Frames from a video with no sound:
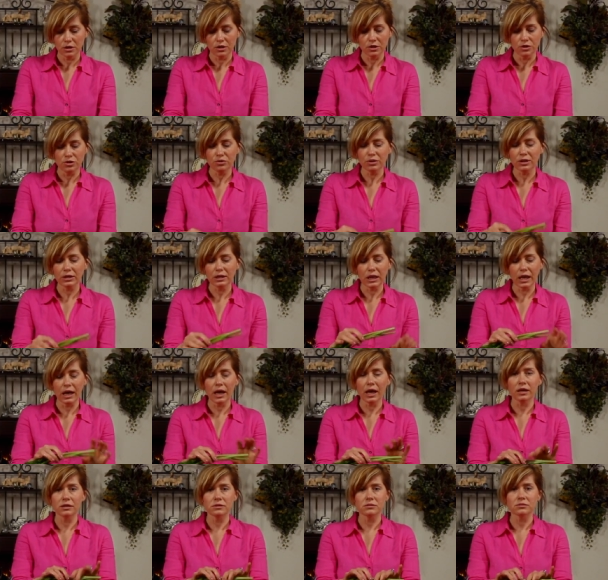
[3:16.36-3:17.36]
You can
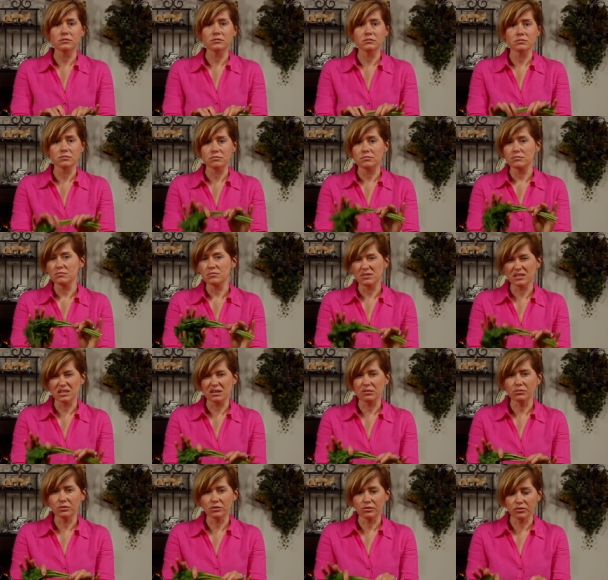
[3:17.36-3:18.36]
add
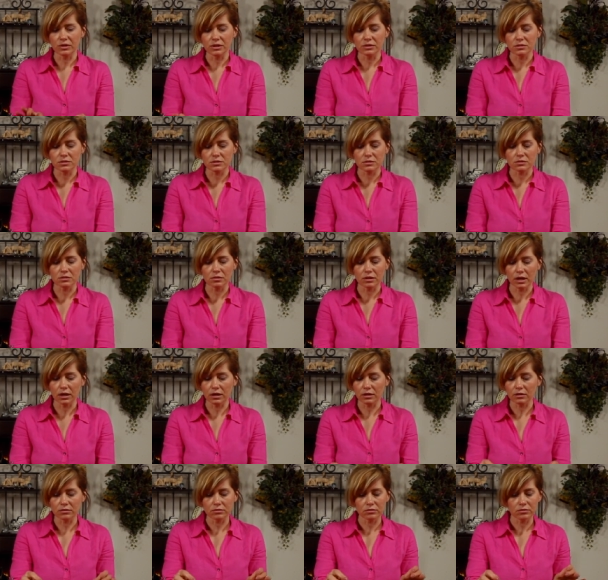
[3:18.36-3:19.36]
some greens
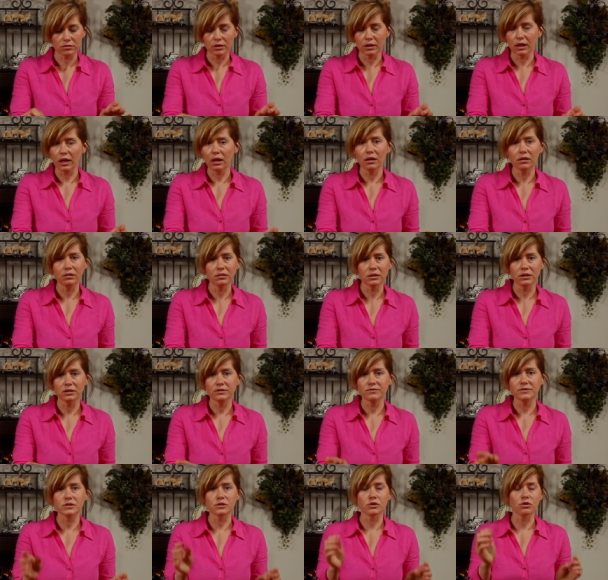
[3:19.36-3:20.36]
like kale
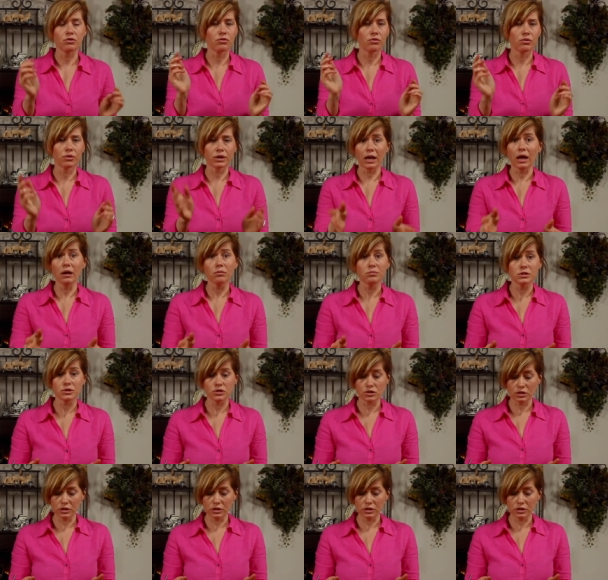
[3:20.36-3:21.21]
leaves or cabbage